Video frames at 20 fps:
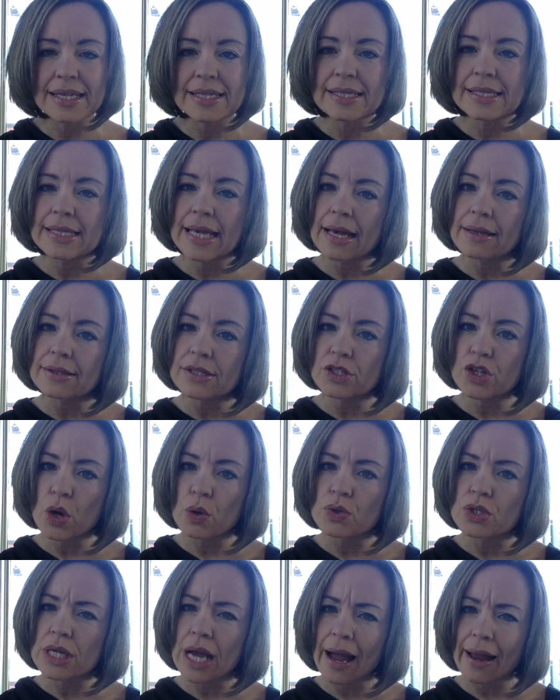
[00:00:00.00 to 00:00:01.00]
and cells
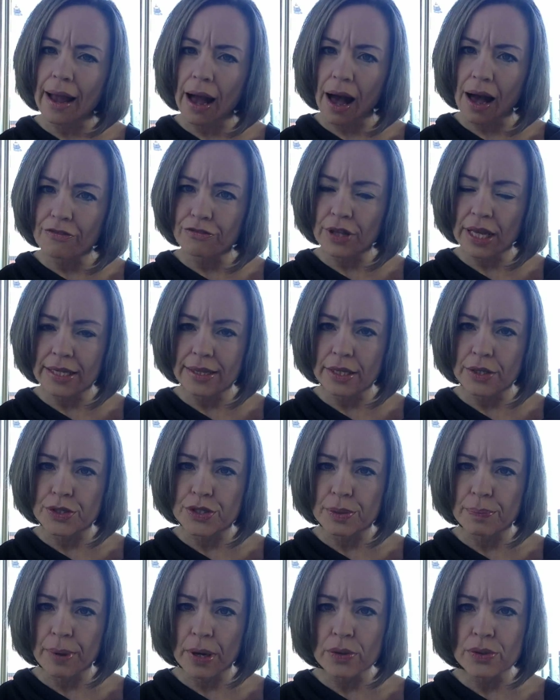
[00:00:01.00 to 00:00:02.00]
don't die off like they're
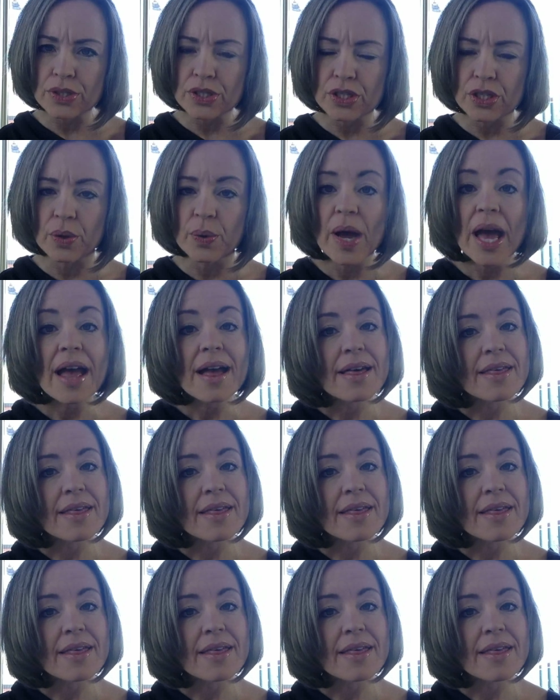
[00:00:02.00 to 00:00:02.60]
supposed to,